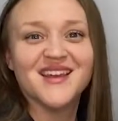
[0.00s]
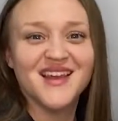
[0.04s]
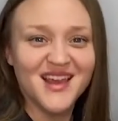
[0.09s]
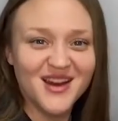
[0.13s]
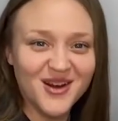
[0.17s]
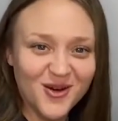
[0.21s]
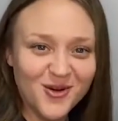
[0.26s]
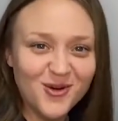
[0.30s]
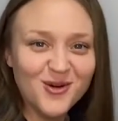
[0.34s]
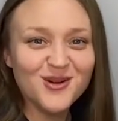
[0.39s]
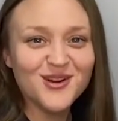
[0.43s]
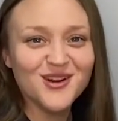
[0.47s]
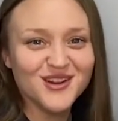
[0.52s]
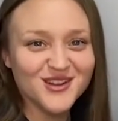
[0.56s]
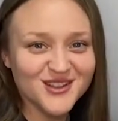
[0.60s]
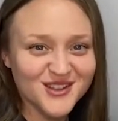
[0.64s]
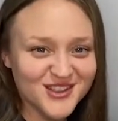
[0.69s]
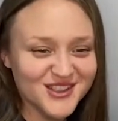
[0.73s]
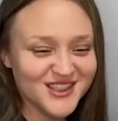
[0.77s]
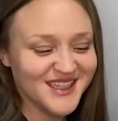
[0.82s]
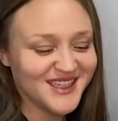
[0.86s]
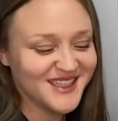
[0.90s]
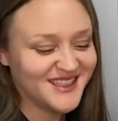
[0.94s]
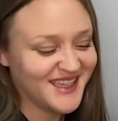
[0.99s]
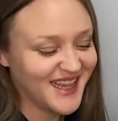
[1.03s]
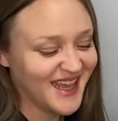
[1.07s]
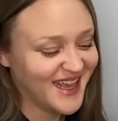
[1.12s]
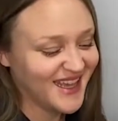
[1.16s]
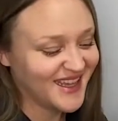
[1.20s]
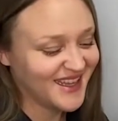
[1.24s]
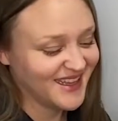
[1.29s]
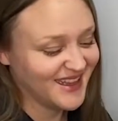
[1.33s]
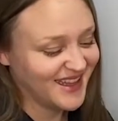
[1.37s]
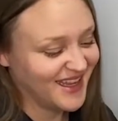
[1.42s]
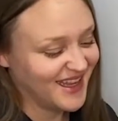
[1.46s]
An orange,
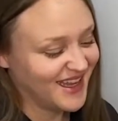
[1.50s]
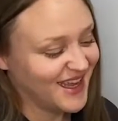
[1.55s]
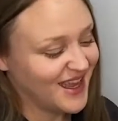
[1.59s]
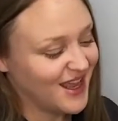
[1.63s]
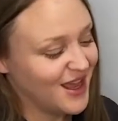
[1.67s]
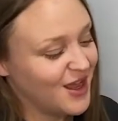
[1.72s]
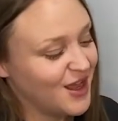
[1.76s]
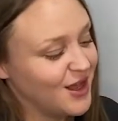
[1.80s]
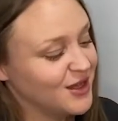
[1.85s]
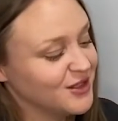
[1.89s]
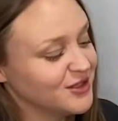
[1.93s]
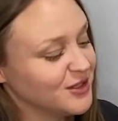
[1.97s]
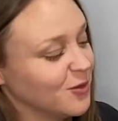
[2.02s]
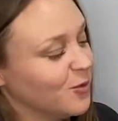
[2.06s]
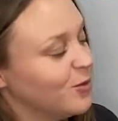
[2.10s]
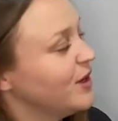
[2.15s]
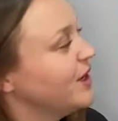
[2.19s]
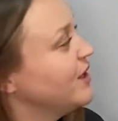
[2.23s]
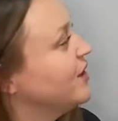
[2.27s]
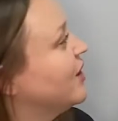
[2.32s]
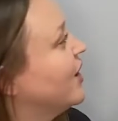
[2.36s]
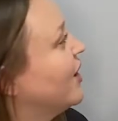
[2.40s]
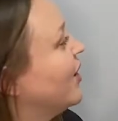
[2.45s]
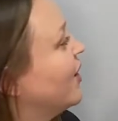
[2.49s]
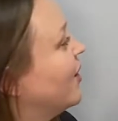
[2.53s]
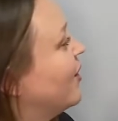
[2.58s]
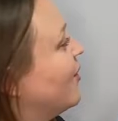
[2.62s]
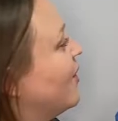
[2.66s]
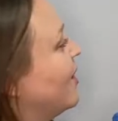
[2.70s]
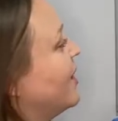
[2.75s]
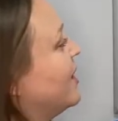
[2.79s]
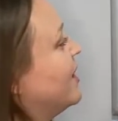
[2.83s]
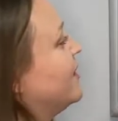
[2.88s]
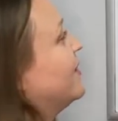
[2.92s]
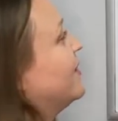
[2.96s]
exactly. So we know